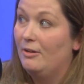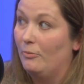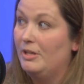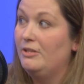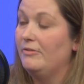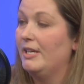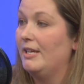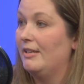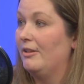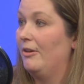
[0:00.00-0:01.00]
when you
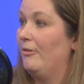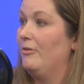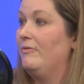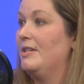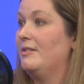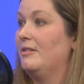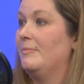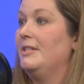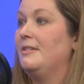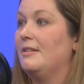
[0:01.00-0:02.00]
get in the growth phase of your
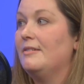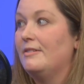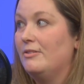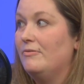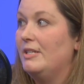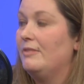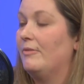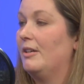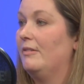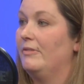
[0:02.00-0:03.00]
business, you need
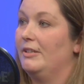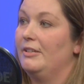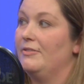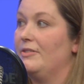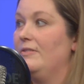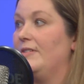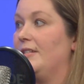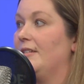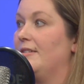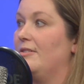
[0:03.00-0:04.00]
one-on-one legal
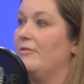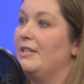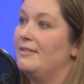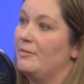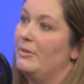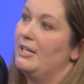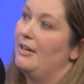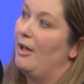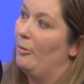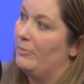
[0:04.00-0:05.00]
services. You need somebody to
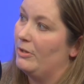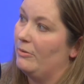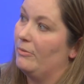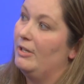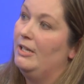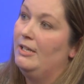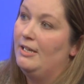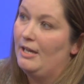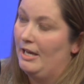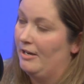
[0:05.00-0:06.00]
help you
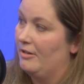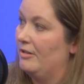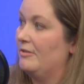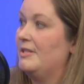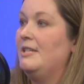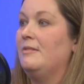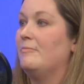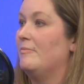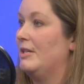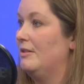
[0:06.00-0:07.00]
hire your
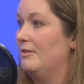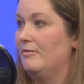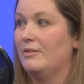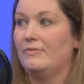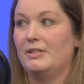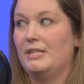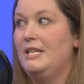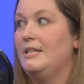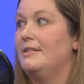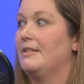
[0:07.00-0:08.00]
team and do different
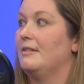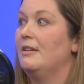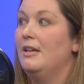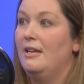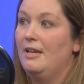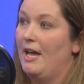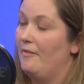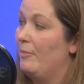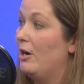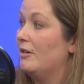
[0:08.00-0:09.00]
things and
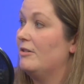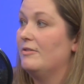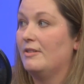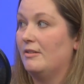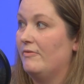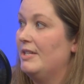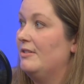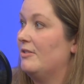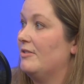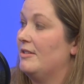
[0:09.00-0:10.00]
have partners and
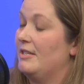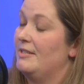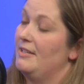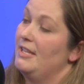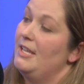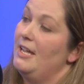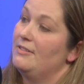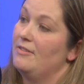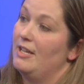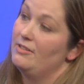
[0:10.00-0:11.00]
investors and things like
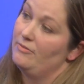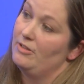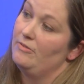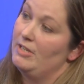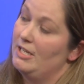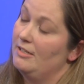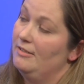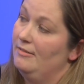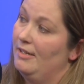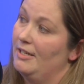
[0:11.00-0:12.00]
that. So that's where you need
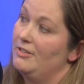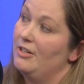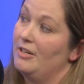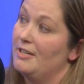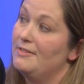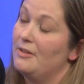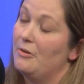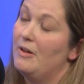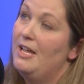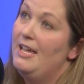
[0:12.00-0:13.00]
an attorney. So